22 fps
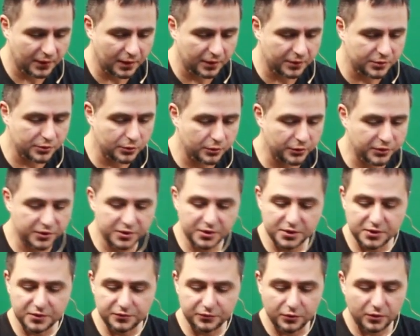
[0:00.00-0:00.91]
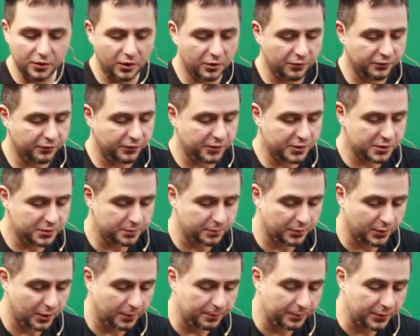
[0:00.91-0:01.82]
So this is for our first
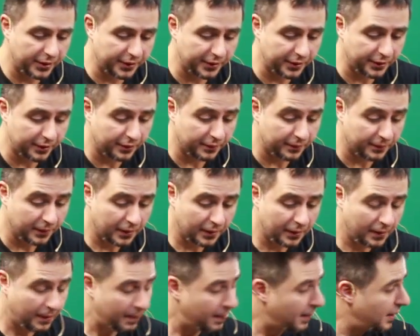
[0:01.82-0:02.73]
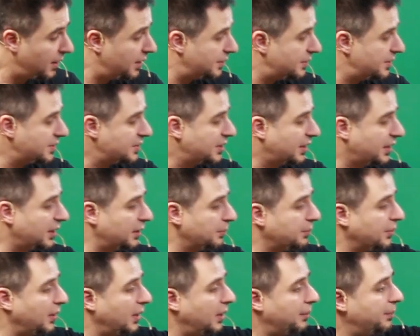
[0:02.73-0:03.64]
prop right here. The second
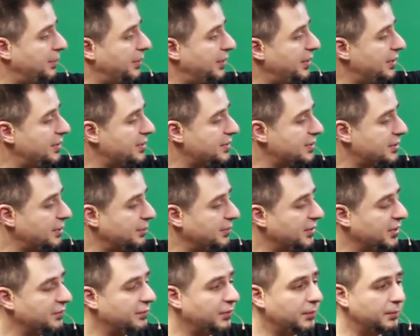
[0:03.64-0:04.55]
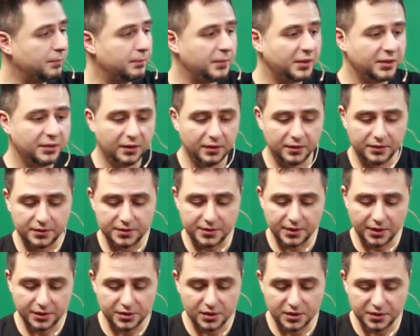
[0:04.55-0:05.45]
prop is something from
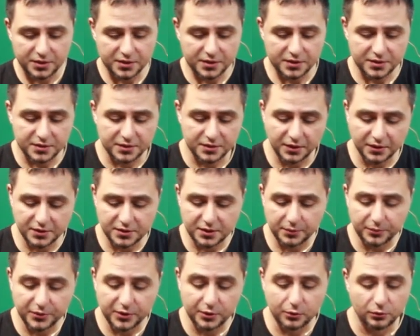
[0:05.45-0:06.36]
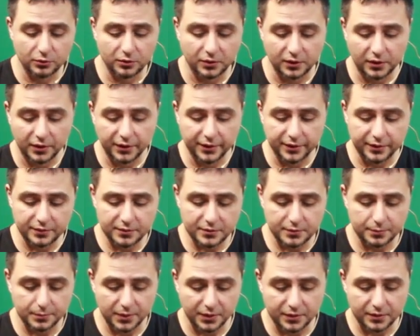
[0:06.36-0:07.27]
Menards. Actually, this is not something on
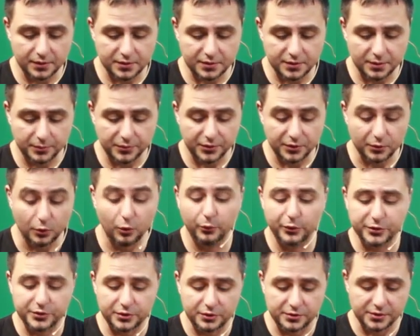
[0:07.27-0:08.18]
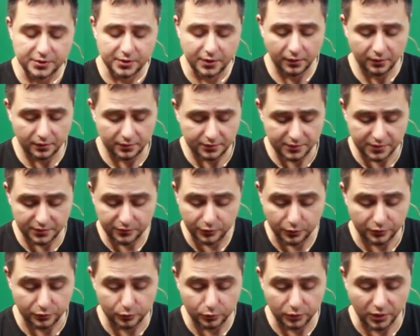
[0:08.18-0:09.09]
clearance, but it's something always on sale. It's
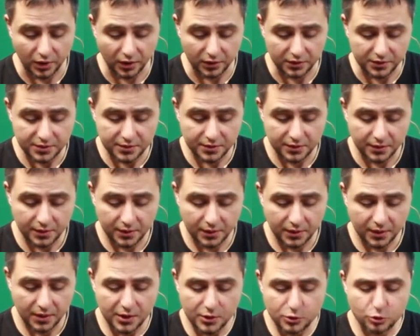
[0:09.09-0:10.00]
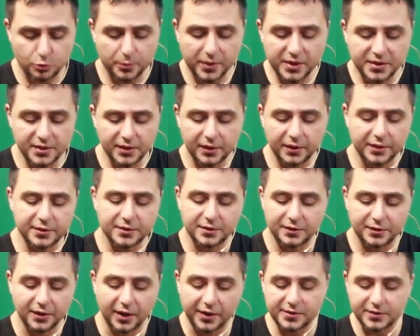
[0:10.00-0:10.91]
for $2. So basically, it's a
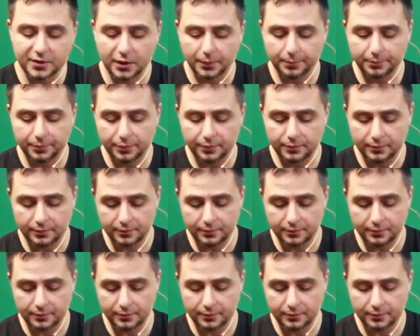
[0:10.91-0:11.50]
dice cup.